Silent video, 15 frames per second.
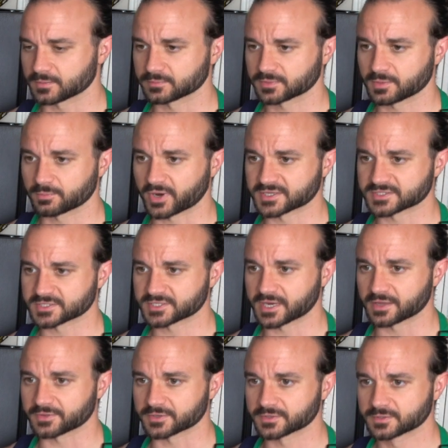comprise it
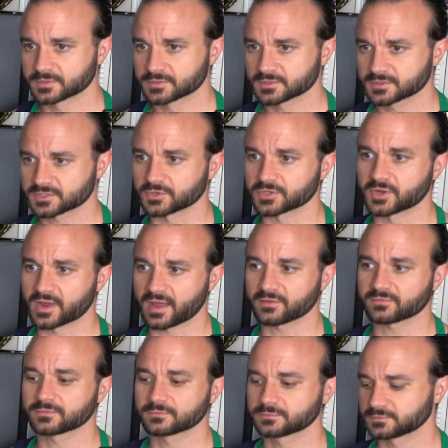together. So you
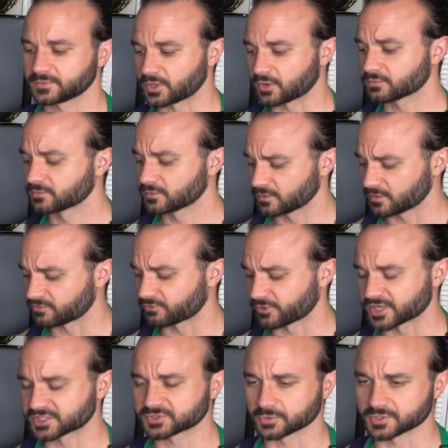have, you know, a
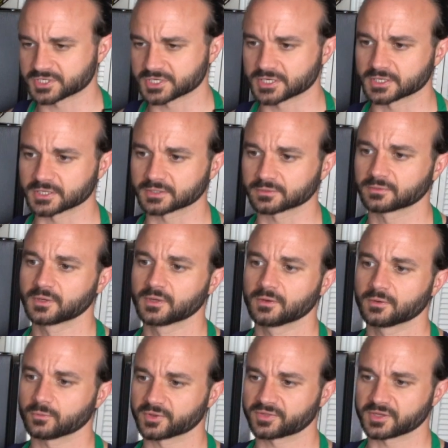fresh tortilla
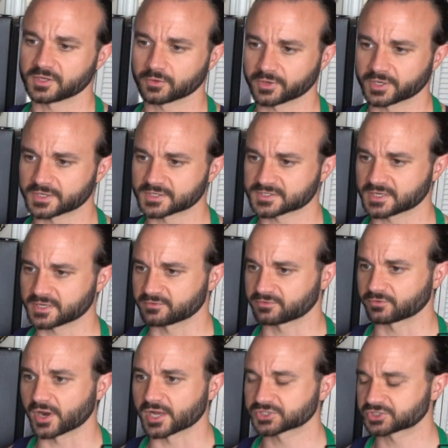with the ingredients and
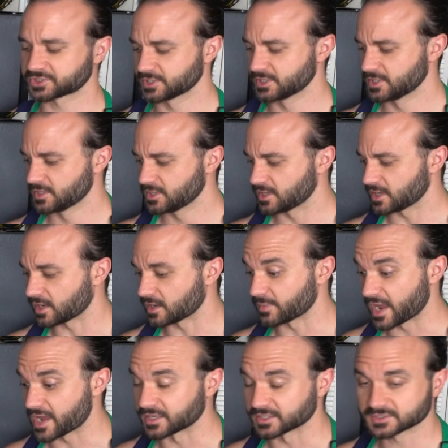fresh
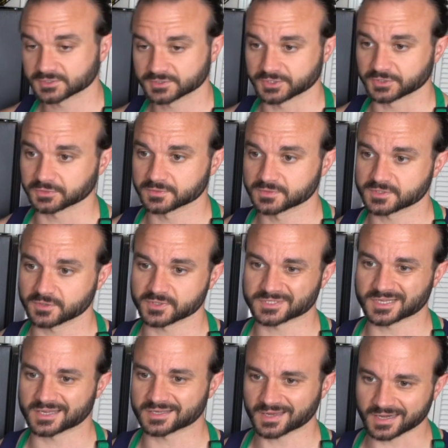eggs too. So it's
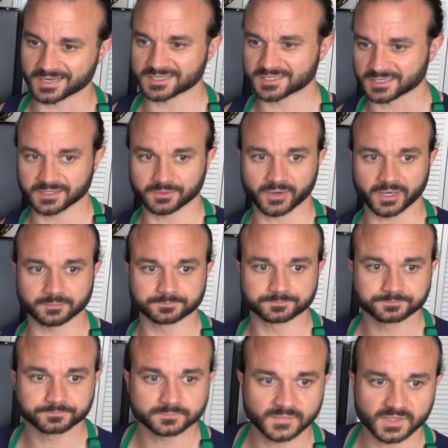not kind of sitting, right?
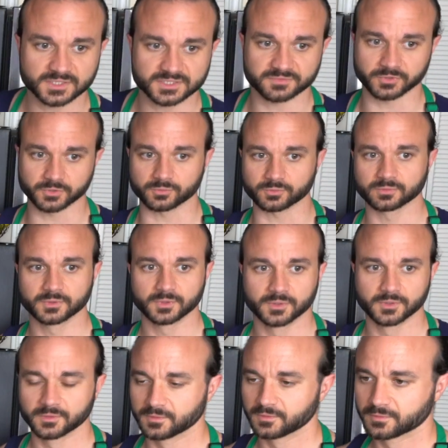Because if you
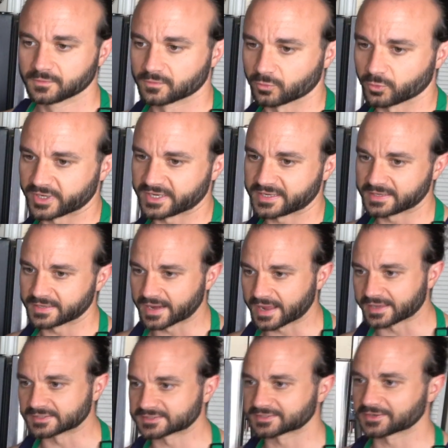reheat
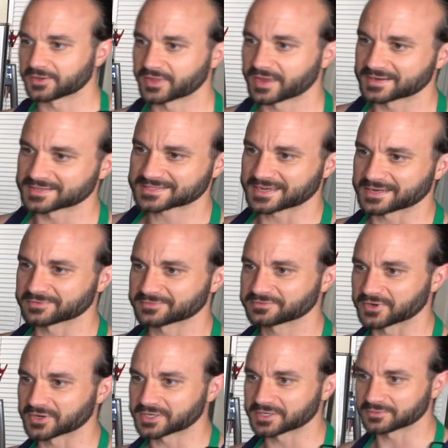eggs and all that, it's kind of
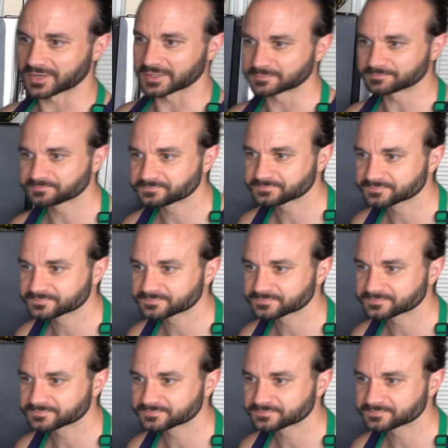funky, right?